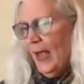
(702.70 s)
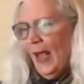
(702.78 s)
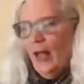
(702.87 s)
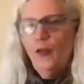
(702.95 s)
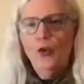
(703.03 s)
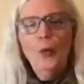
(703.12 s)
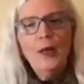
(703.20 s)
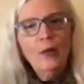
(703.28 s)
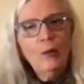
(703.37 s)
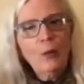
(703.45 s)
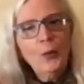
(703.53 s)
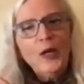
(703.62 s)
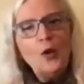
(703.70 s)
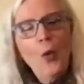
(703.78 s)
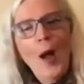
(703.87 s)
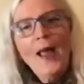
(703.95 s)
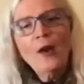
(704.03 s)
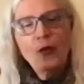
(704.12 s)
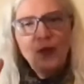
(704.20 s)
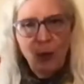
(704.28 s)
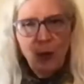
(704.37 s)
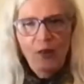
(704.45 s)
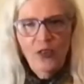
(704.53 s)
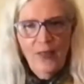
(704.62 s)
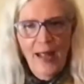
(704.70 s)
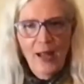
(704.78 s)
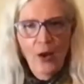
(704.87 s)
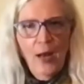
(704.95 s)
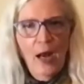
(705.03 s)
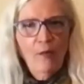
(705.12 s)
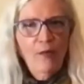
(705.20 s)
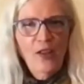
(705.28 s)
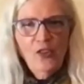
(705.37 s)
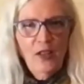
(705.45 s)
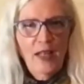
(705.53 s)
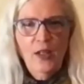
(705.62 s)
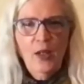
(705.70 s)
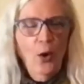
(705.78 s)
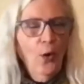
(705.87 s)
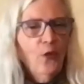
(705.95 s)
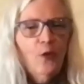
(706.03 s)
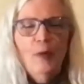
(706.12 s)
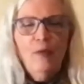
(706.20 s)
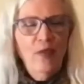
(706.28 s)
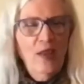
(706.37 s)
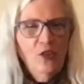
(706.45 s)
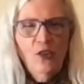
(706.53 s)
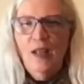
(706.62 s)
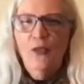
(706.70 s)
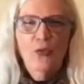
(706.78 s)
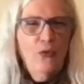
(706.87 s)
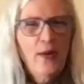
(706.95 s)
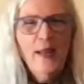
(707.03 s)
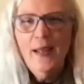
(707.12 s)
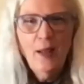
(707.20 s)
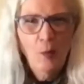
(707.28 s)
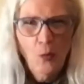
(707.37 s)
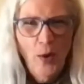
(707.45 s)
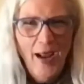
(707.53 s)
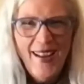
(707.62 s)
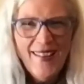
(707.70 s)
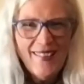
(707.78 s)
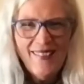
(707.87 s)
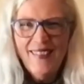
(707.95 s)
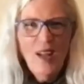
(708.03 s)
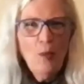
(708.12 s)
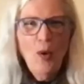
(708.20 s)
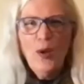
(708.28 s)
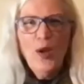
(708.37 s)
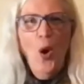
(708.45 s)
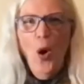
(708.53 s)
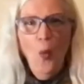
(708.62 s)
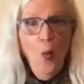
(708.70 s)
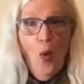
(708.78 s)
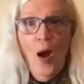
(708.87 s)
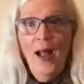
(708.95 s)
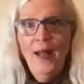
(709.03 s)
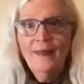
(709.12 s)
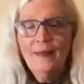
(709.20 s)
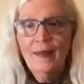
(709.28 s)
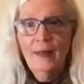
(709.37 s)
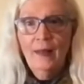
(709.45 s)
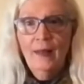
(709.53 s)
And so it requires that we stay on our vision, and the ultimate vision is freedom, right? Isn't that what we all want?